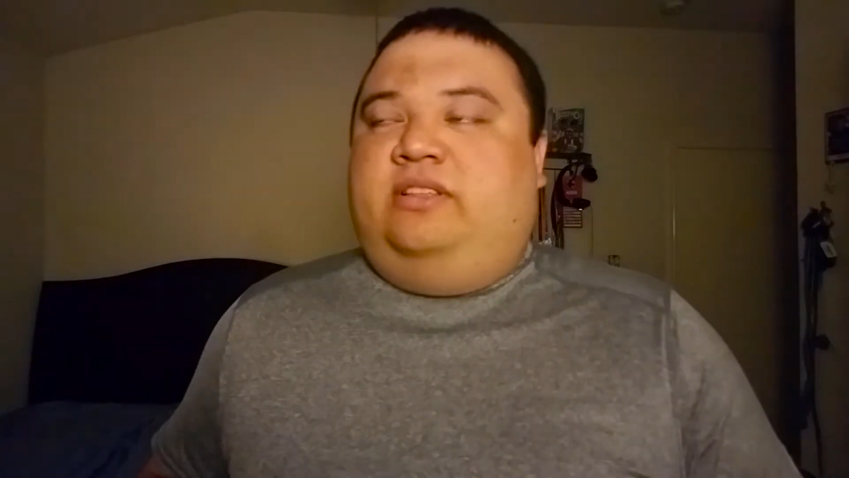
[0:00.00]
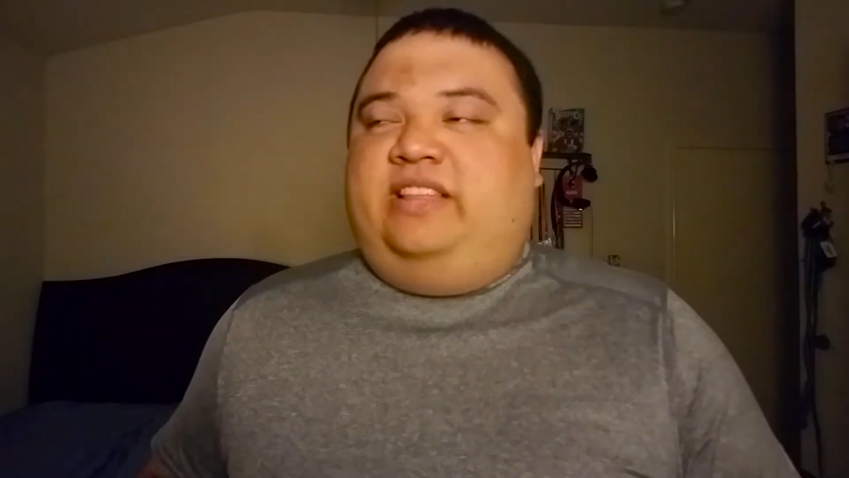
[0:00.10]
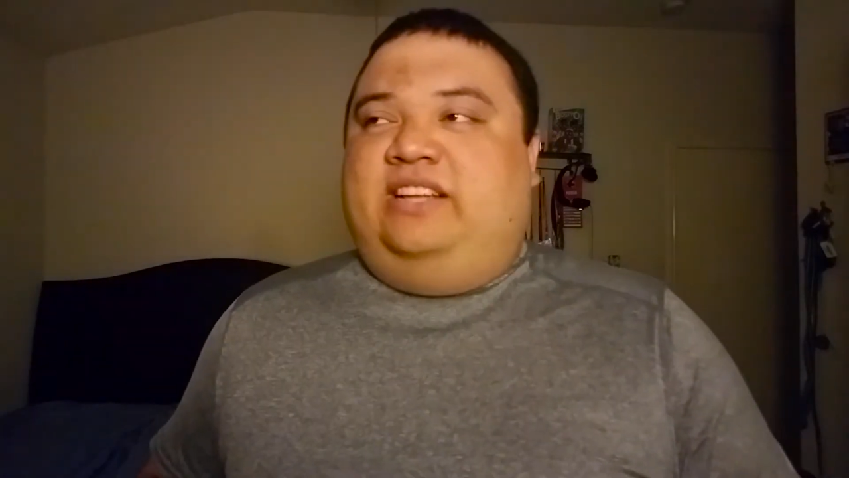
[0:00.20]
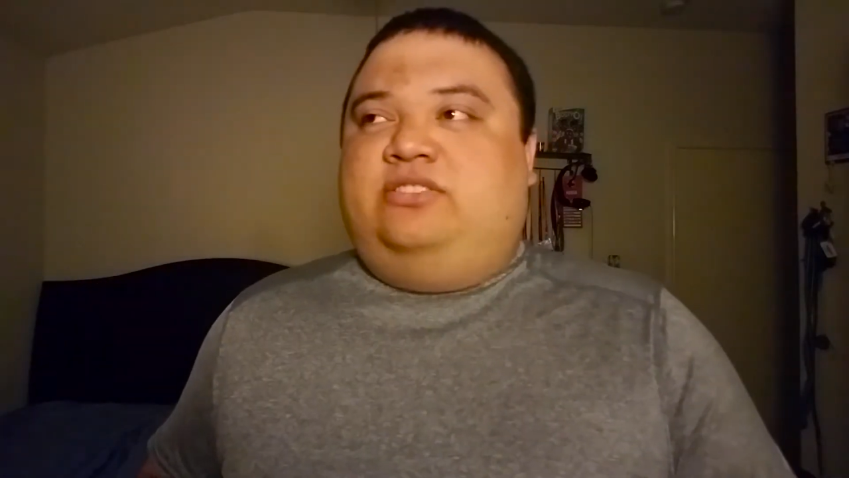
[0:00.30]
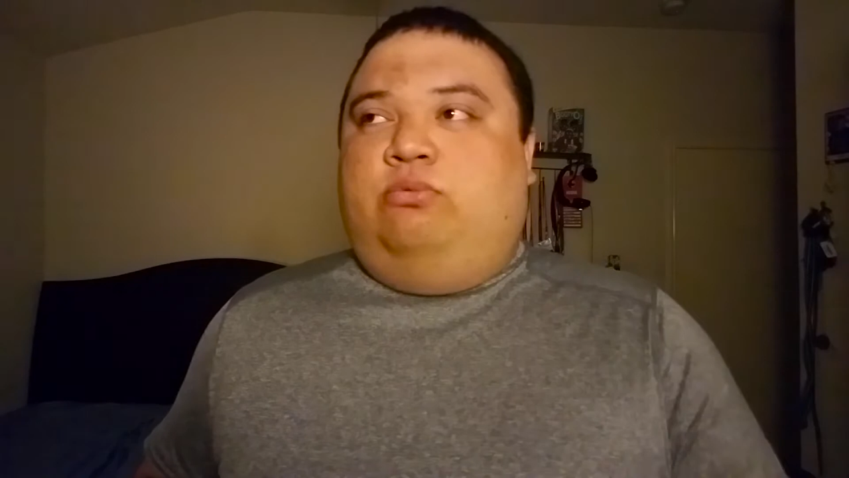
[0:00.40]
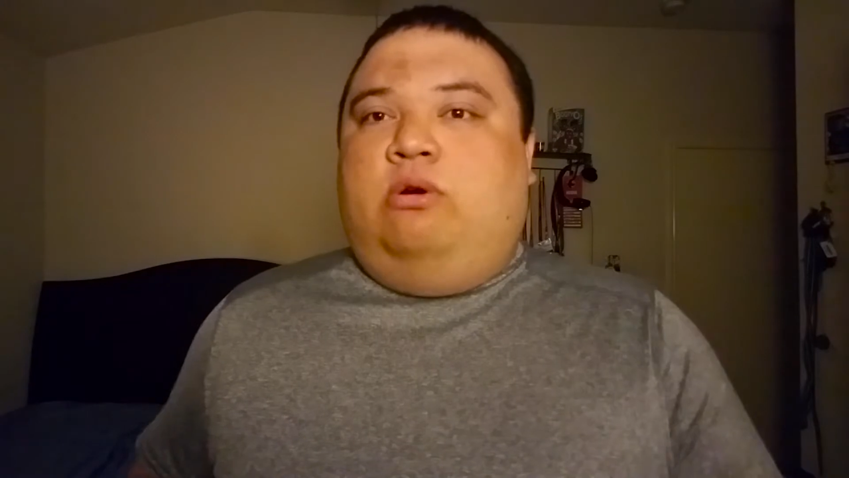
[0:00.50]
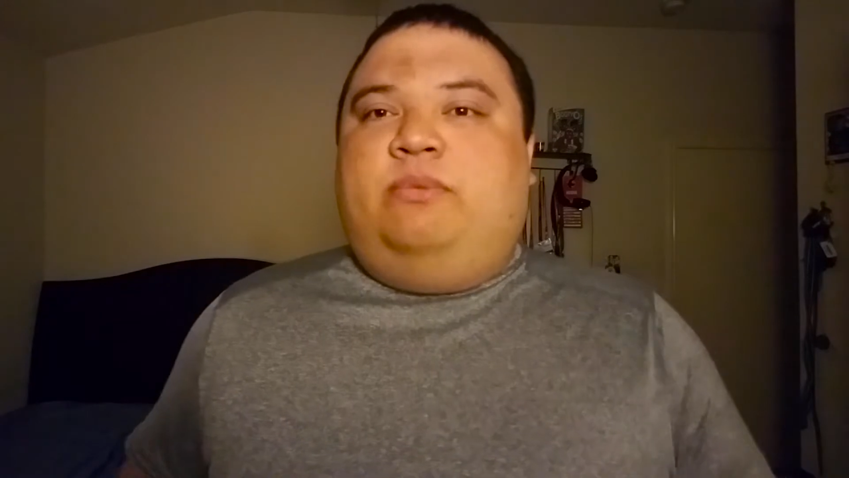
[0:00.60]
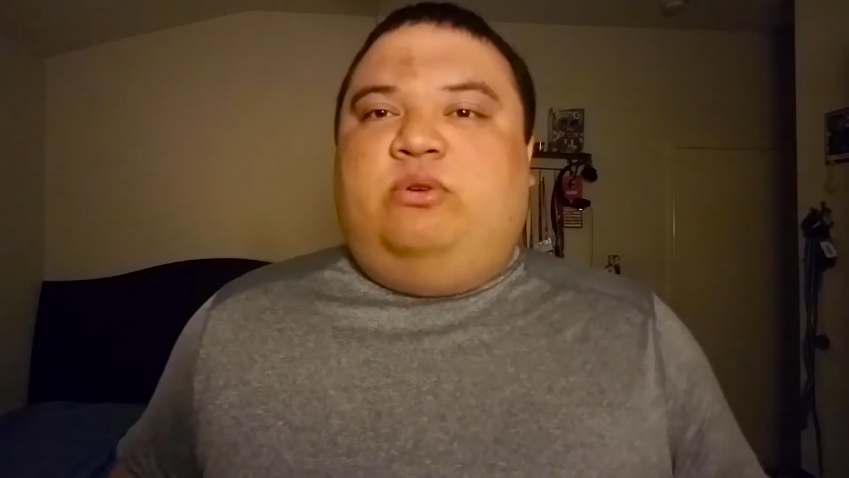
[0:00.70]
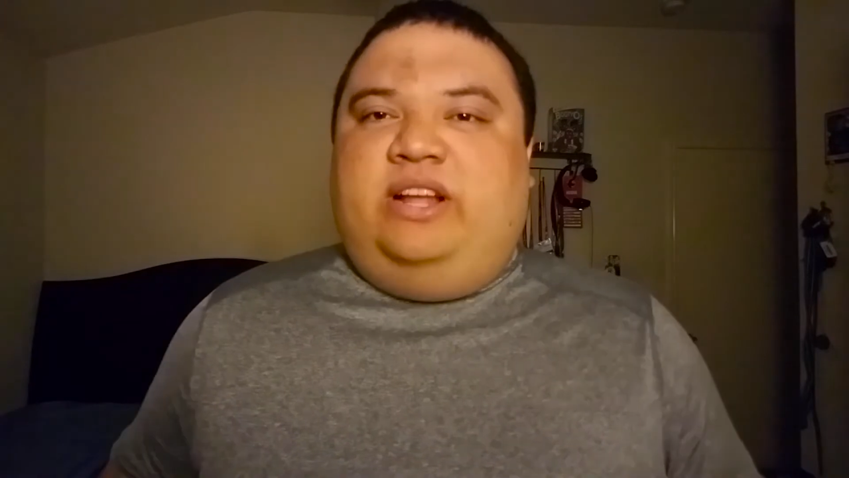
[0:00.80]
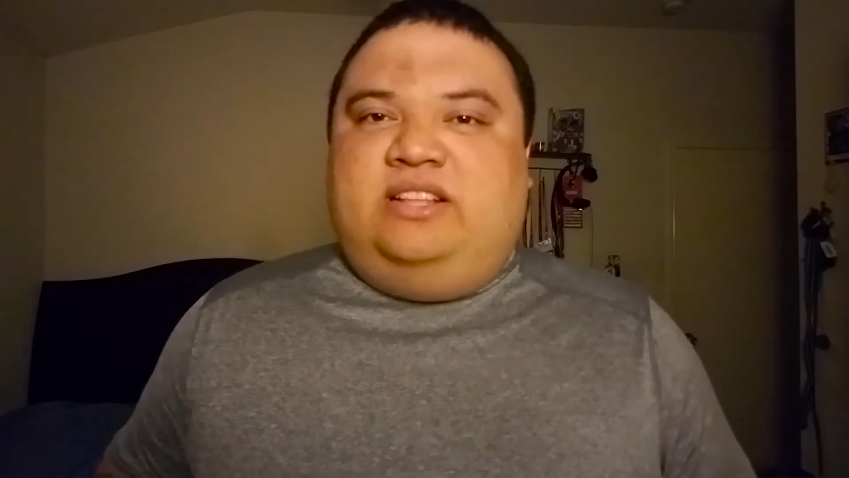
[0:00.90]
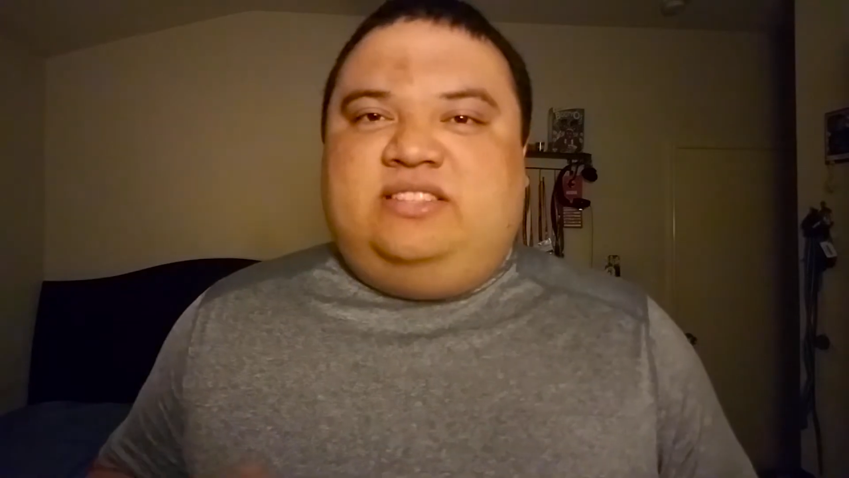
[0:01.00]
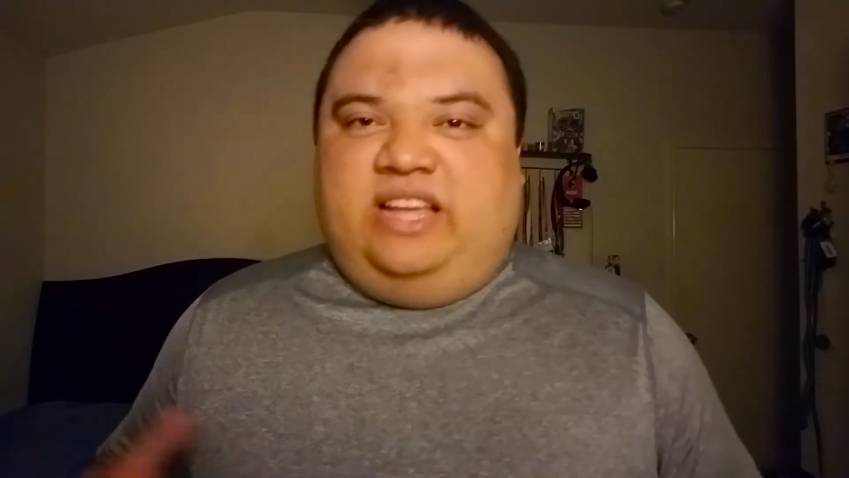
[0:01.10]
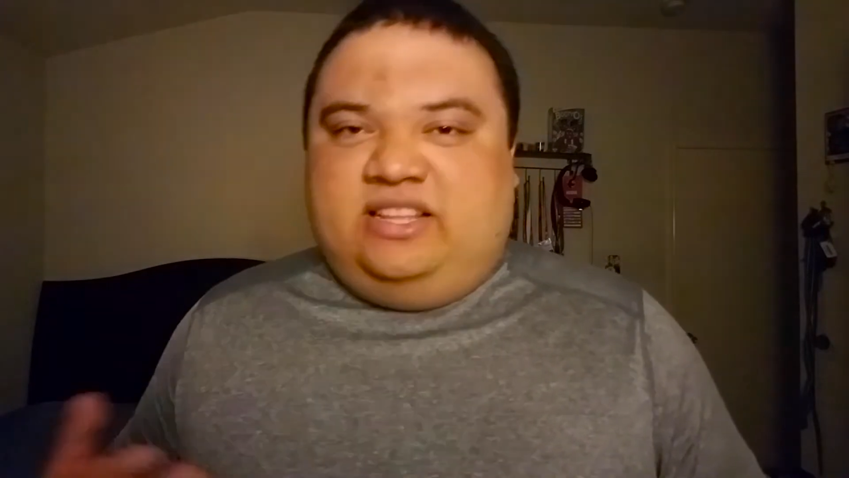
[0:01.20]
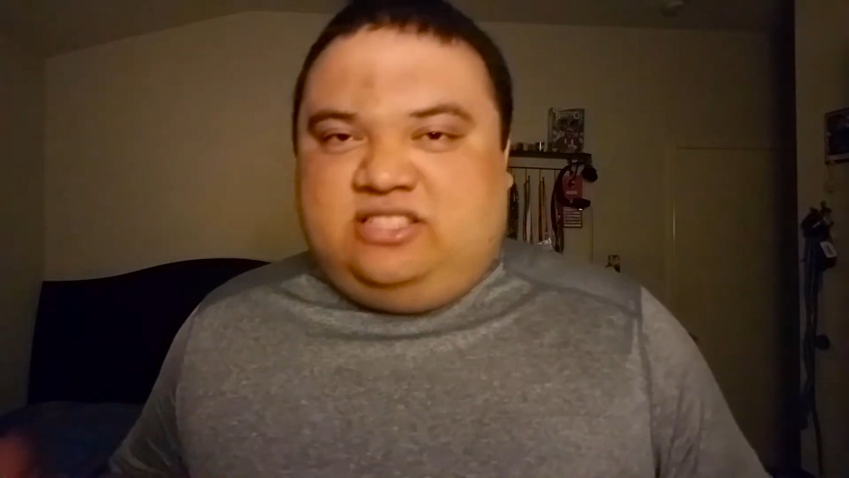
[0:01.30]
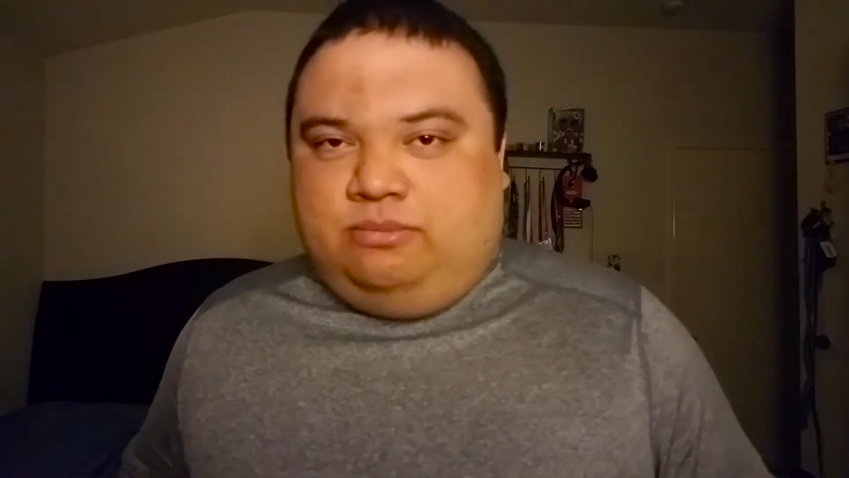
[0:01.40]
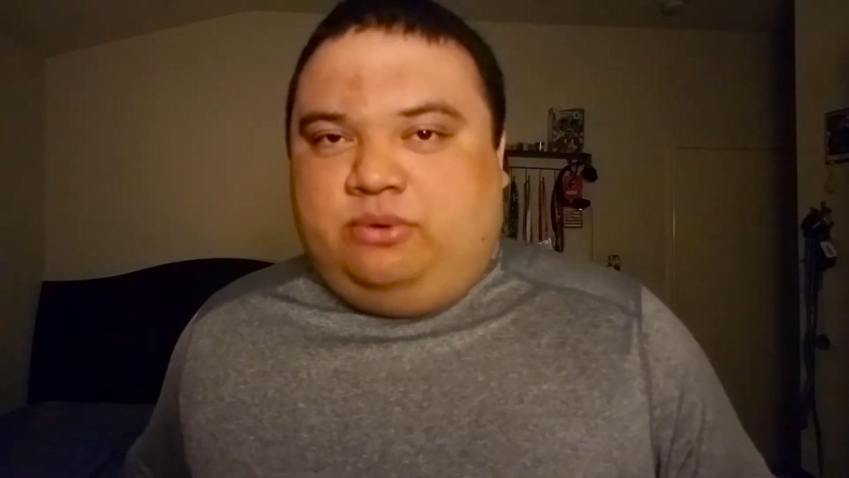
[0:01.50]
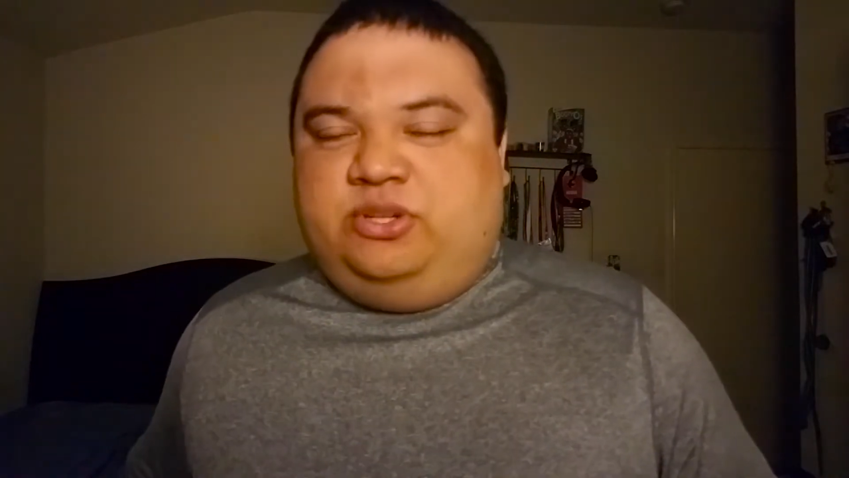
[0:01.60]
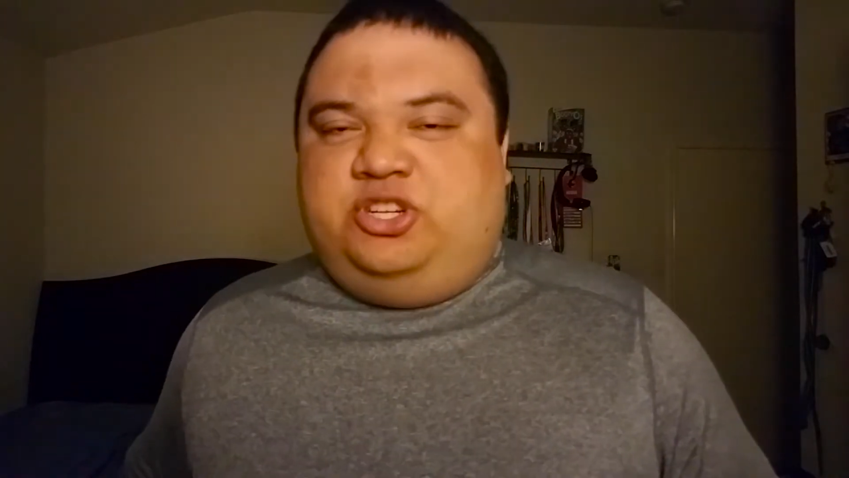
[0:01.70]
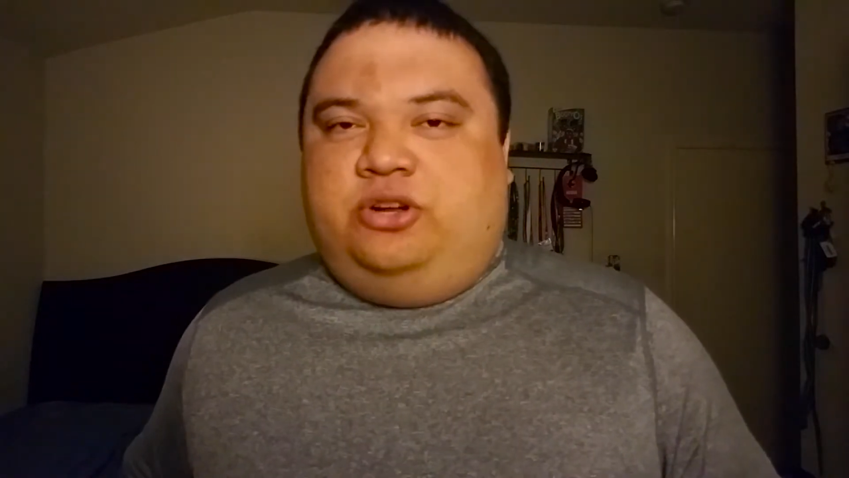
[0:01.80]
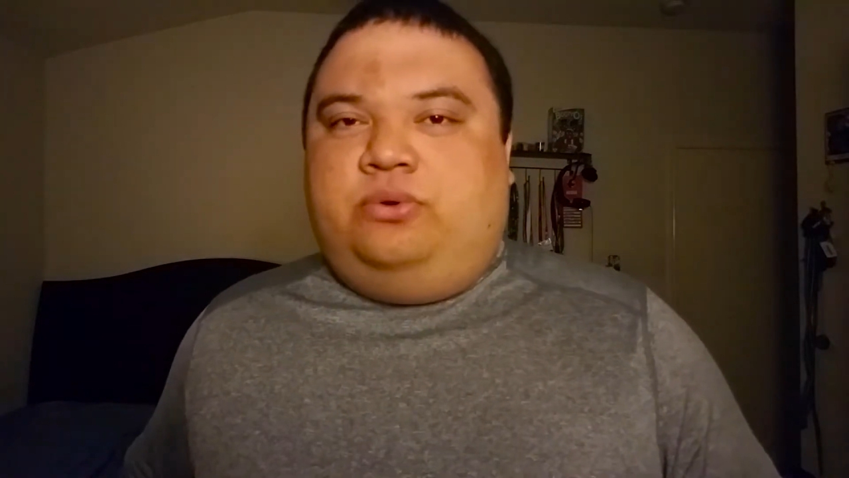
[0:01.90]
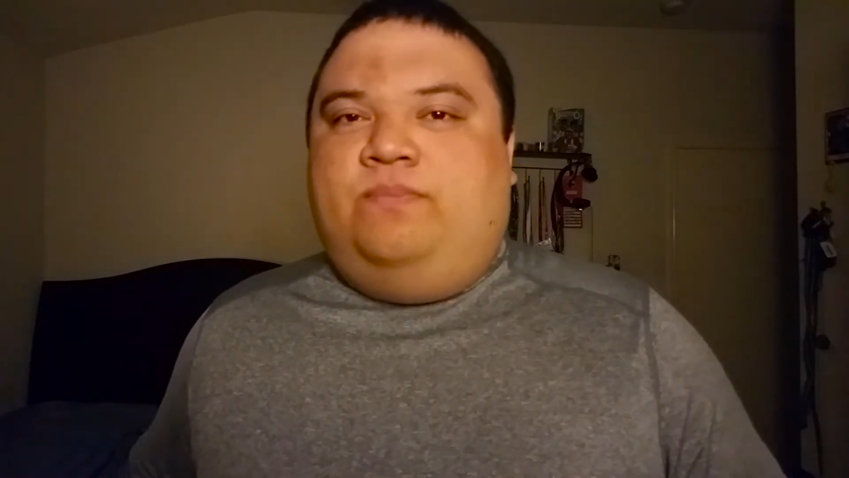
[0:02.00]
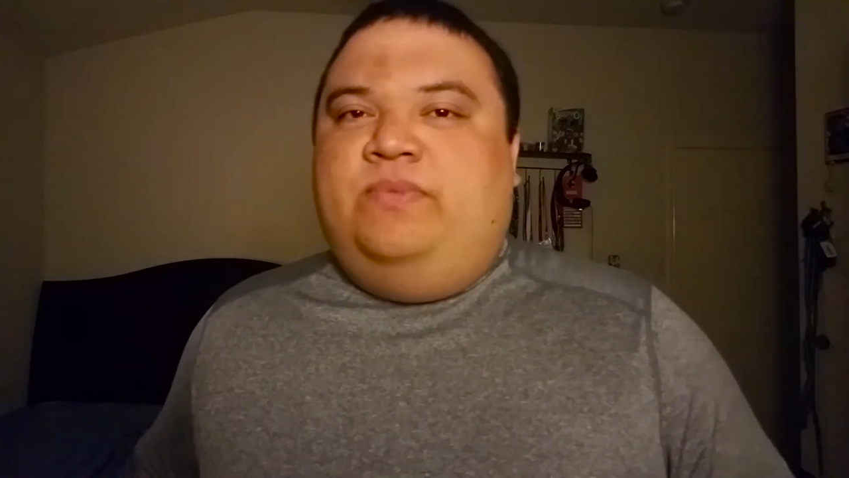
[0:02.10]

thanks to Roman Reigns and Samoa Joe.